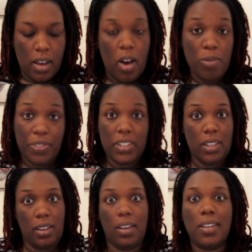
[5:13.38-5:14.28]

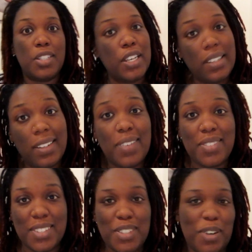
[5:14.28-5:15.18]
Hopefully. She
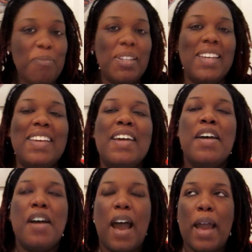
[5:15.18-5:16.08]
lives in Germany.
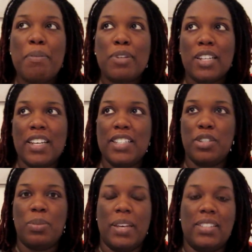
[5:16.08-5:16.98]
I plan
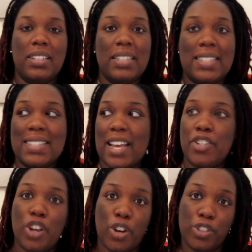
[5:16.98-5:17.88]
to basically
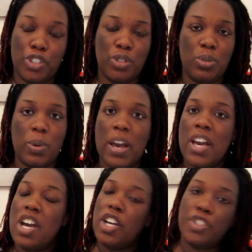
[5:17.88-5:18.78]
send her to
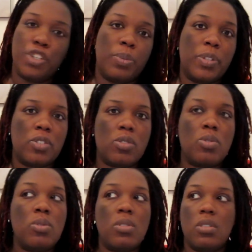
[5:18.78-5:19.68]
a German
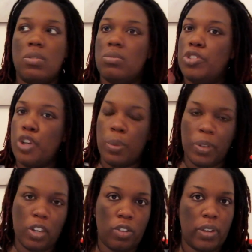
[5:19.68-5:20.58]
school,
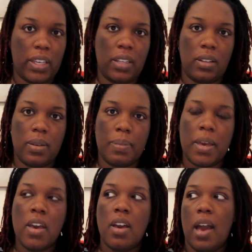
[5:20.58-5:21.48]
German curriculum.
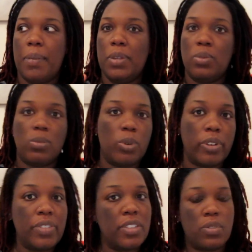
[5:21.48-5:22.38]
I mean,
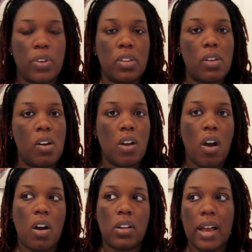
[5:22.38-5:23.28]
we're in this for the long
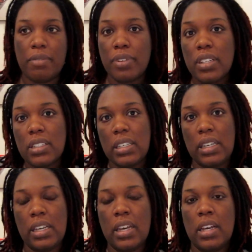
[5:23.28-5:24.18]
haul. I
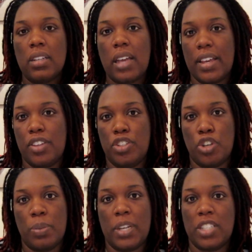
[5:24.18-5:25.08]
really like the
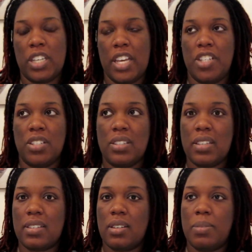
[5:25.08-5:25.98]
German education
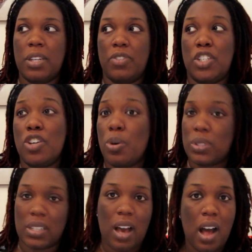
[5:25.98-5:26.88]
system, and if she
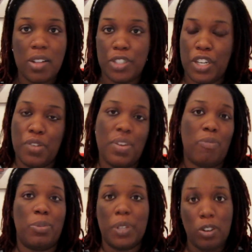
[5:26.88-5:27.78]
goes to college here,
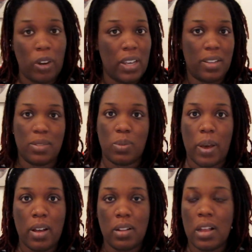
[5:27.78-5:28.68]
that would be great as
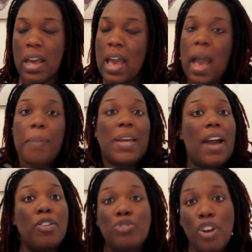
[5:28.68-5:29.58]
well. I mean,
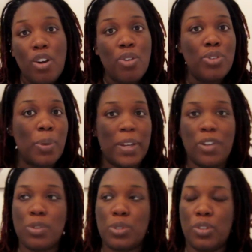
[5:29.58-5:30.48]
I don't know. Nobody
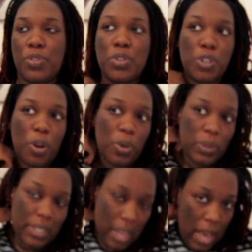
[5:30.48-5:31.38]
knows what the future
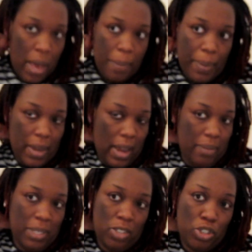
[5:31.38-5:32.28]
holds, but
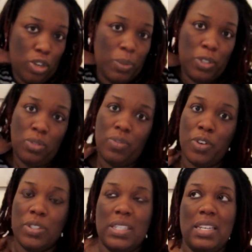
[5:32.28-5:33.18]
I mean, German
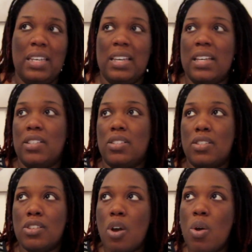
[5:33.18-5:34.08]
university is
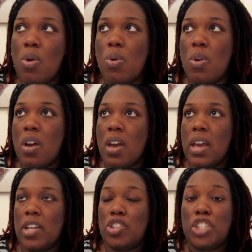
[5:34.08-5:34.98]
so
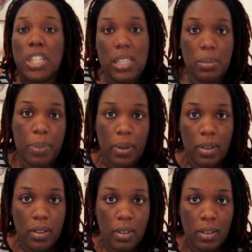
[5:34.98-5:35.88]
cheap,
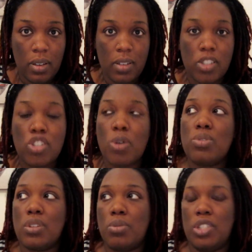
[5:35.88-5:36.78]

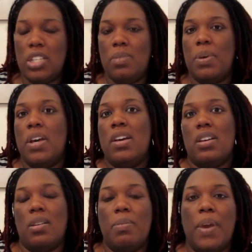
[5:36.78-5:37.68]
so cheap
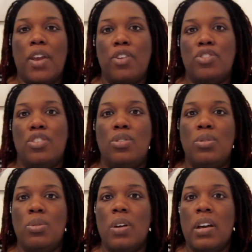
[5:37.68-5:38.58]
compared
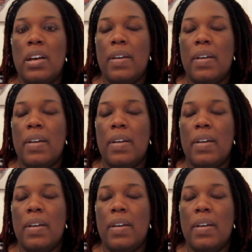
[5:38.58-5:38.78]
to